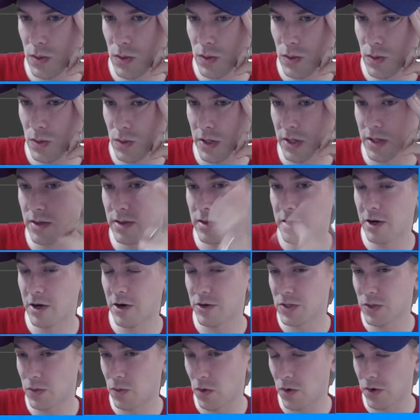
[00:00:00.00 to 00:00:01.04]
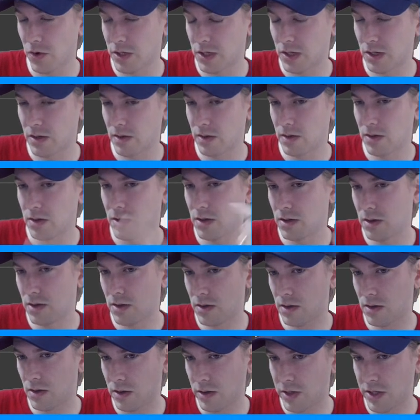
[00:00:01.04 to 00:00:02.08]
Like there it's working.
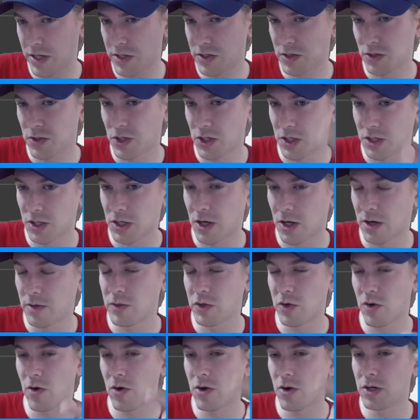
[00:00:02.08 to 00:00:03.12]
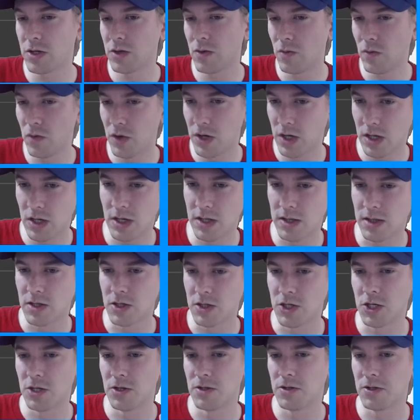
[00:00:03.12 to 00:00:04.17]
The laser stopped drawing when it hit the
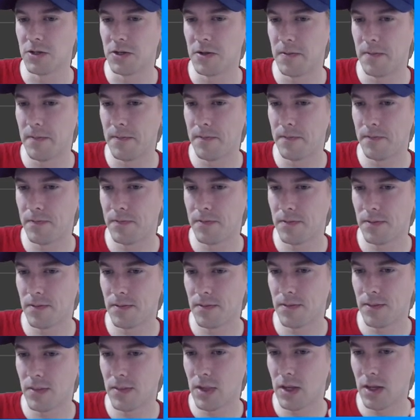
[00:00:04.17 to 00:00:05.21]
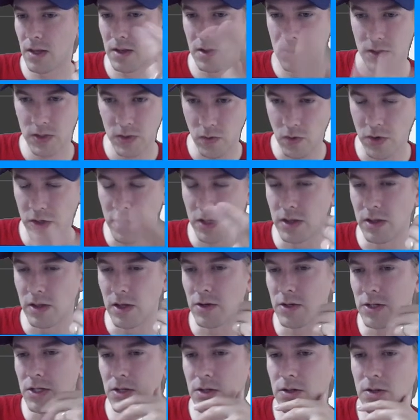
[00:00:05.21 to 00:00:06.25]
shield. It's working there
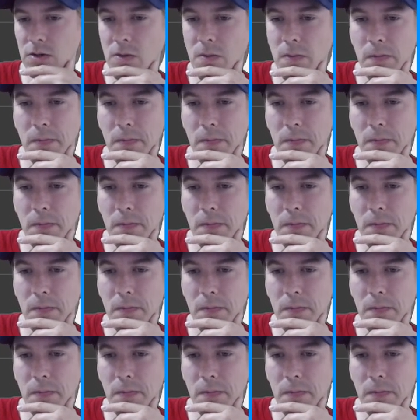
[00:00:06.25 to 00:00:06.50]
too.